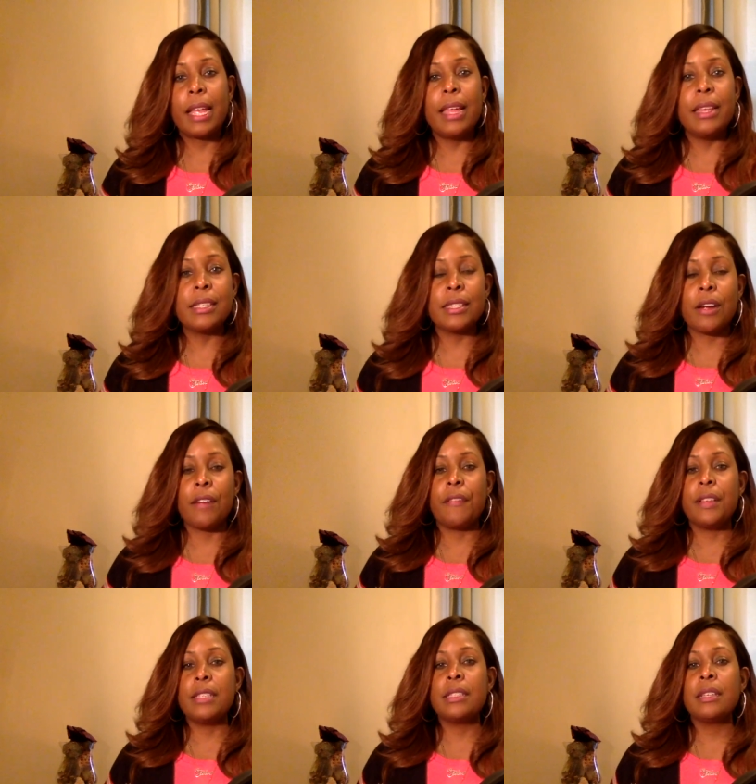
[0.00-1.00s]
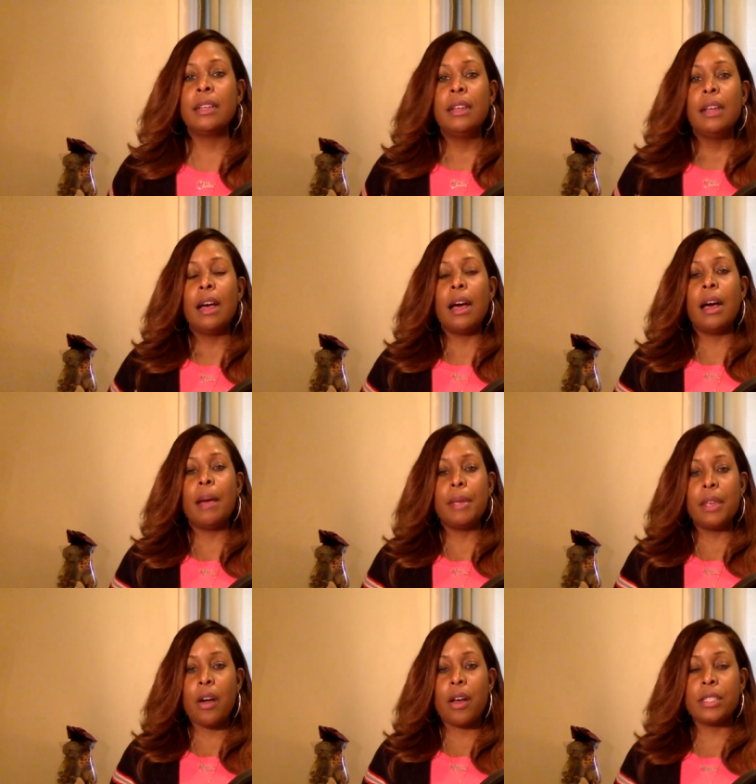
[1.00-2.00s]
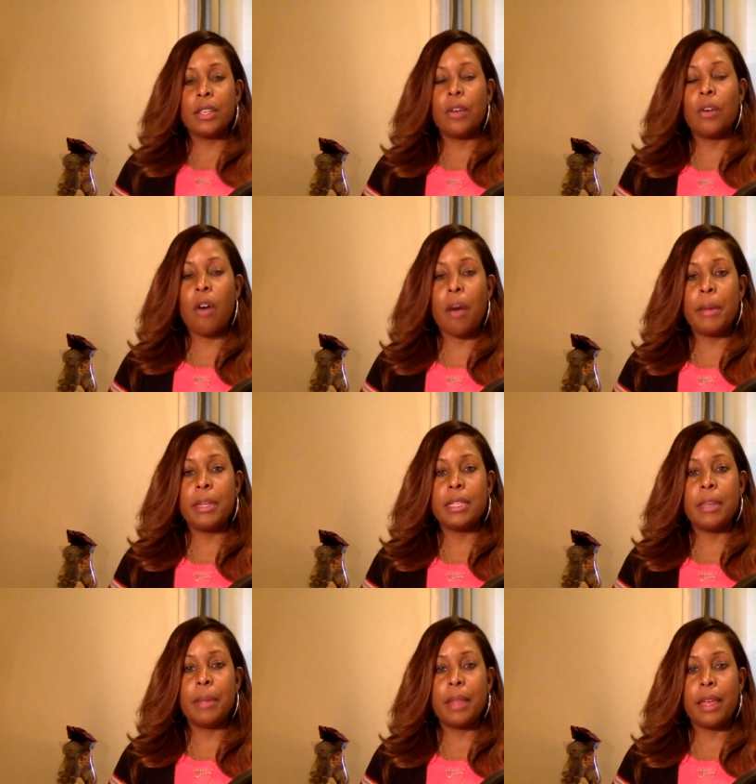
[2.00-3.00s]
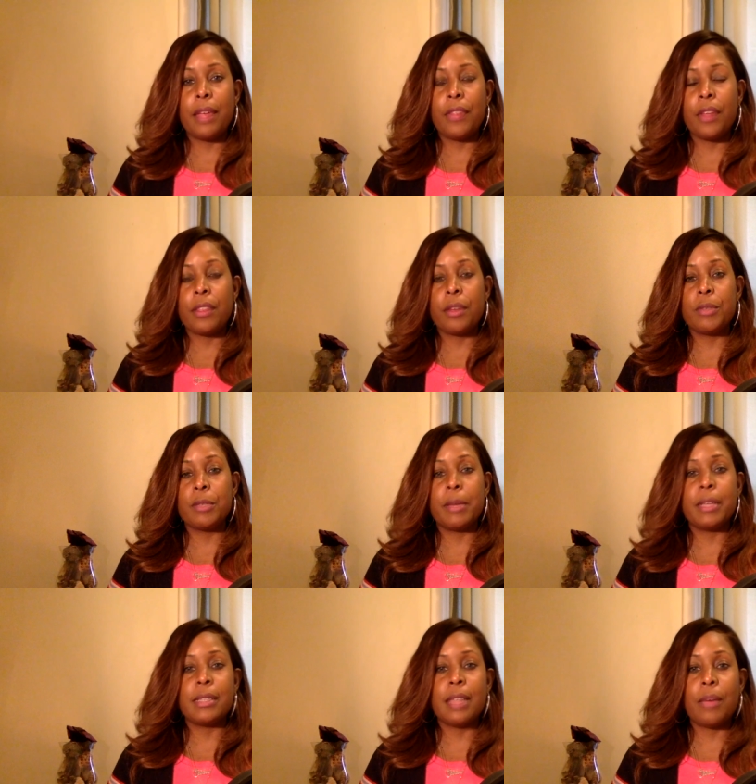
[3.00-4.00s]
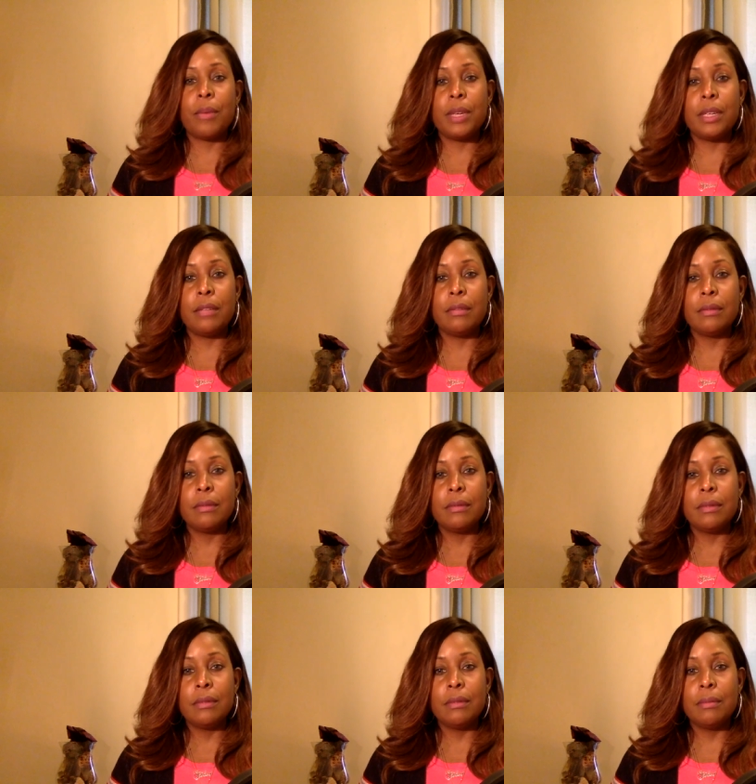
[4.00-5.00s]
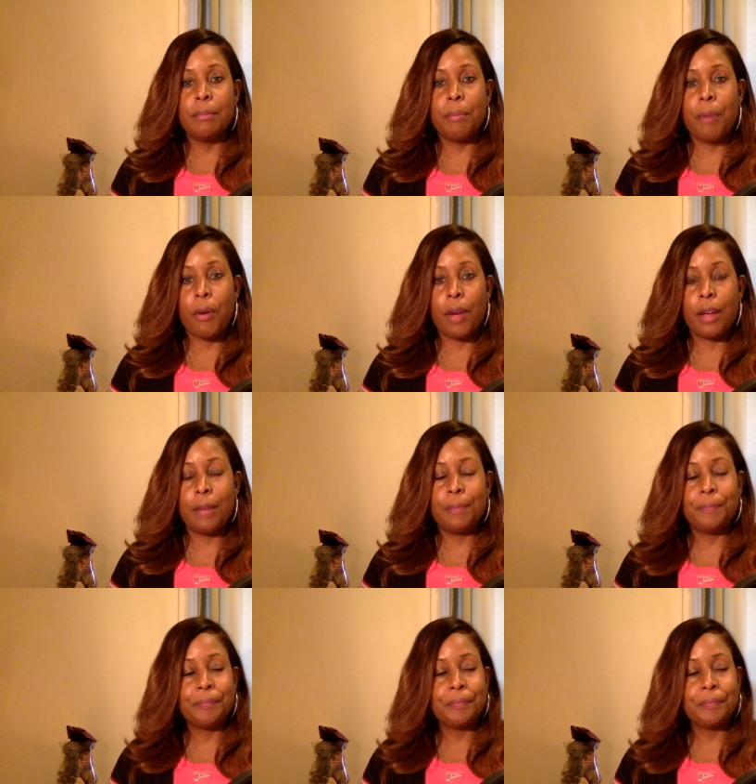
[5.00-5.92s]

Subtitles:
in the service, he also called me to tell me that he thought that it was best that we broke up.